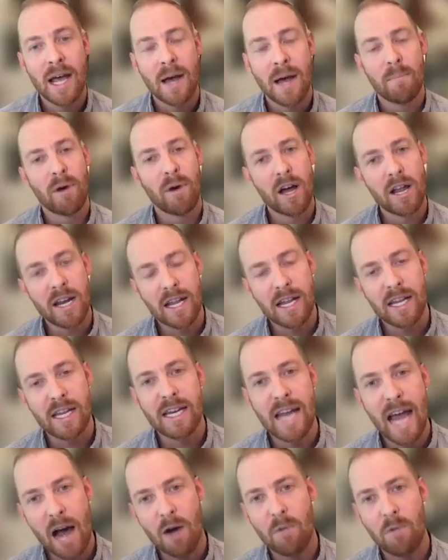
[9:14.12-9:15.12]
but
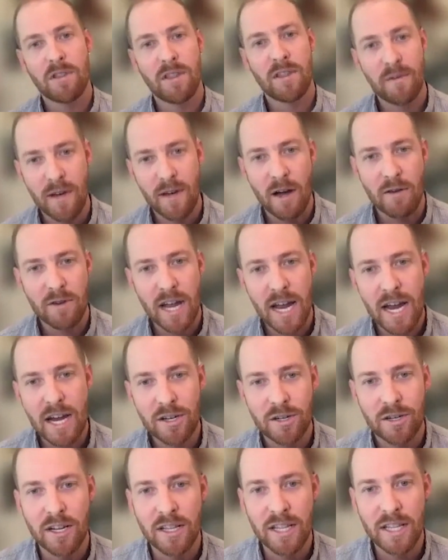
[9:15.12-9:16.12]
now with the
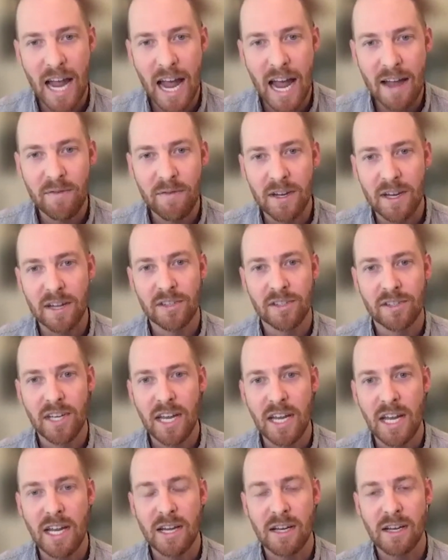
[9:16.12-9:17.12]
foundation and the
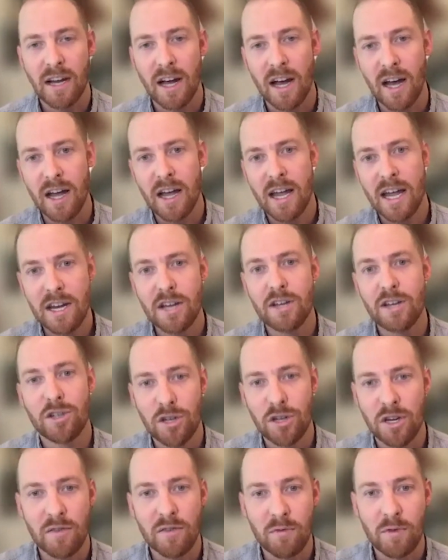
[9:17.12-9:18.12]
advocacy
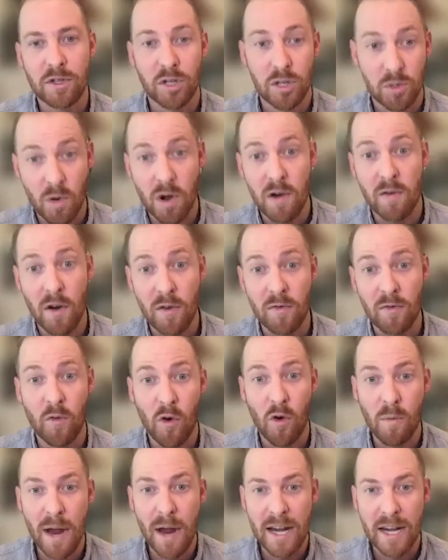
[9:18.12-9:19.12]
initiative, which is one of our
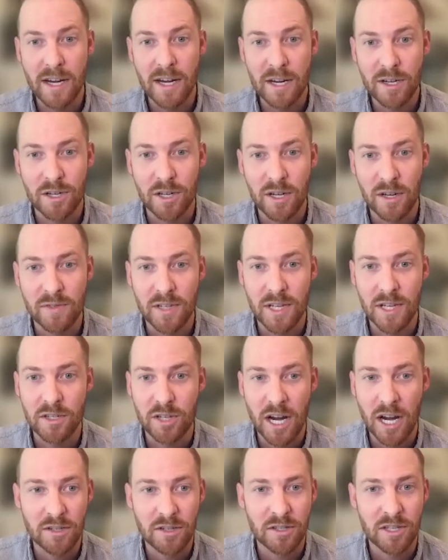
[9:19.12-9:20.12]
four main initiatives that
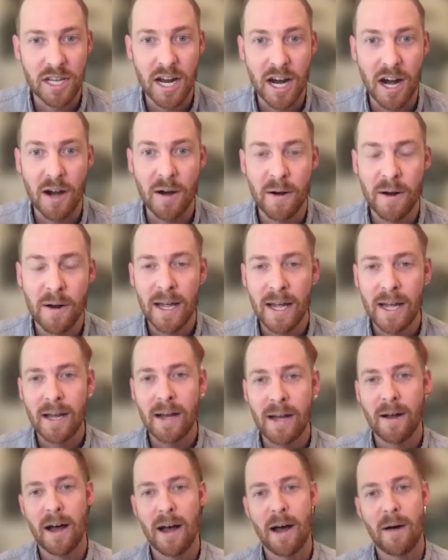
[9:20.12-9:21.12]
Change the Air,
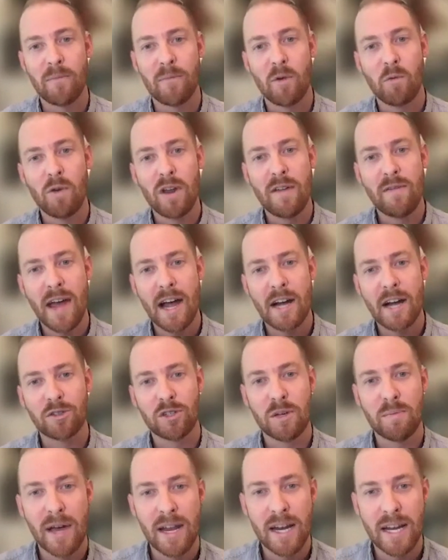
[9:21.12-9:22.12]
we've
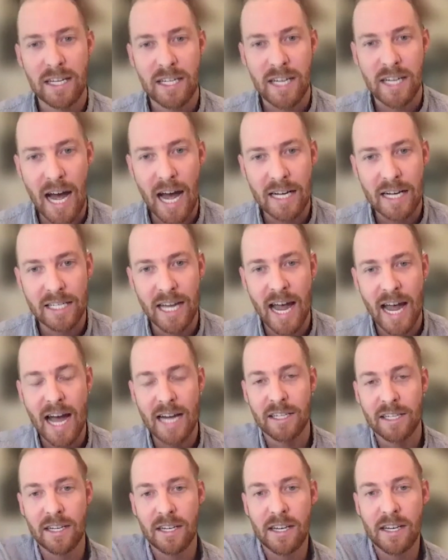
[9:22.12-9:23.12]
actually been in
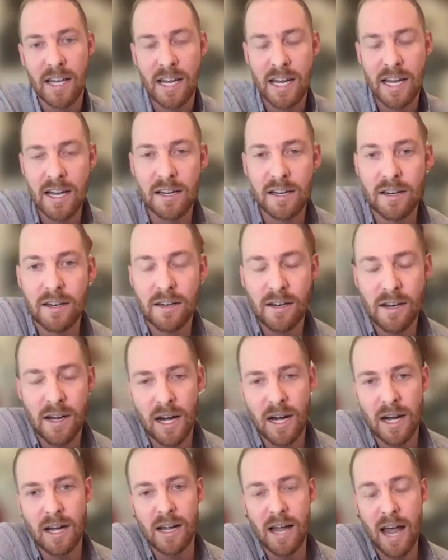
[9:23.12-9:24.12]
contact and in
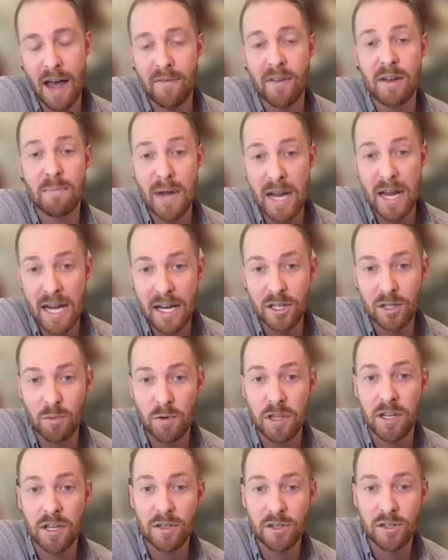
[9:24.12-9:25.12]
having meetings
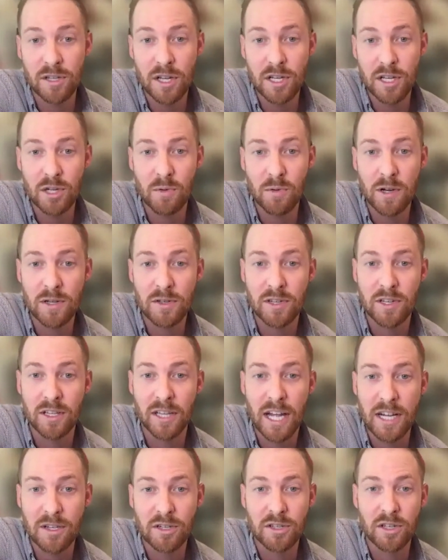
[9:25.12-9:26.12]
with constituents and
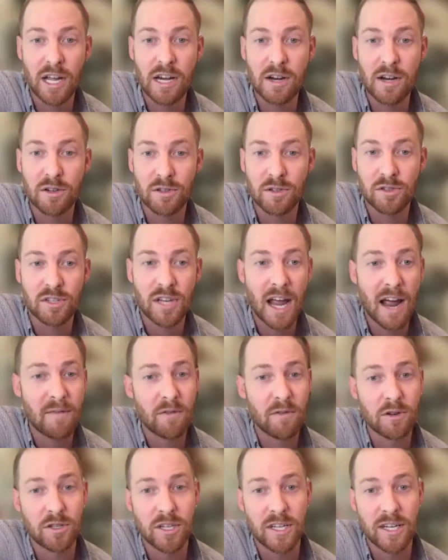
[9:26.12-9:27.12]
legislators and
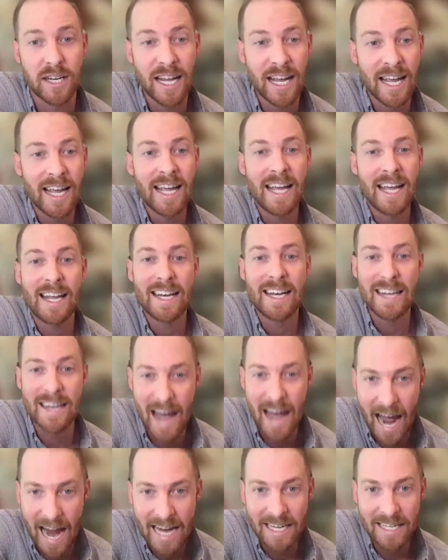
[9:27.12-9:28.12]
staffers in
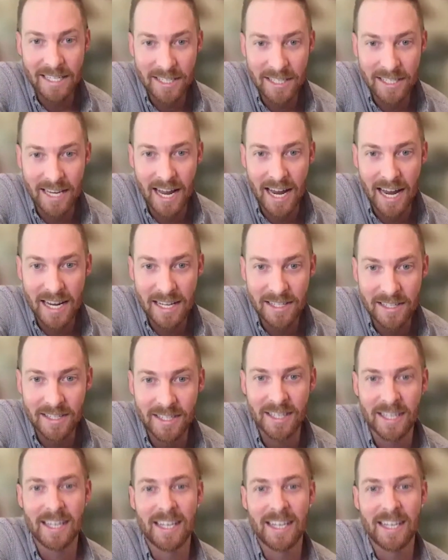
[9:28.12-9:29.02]
9 states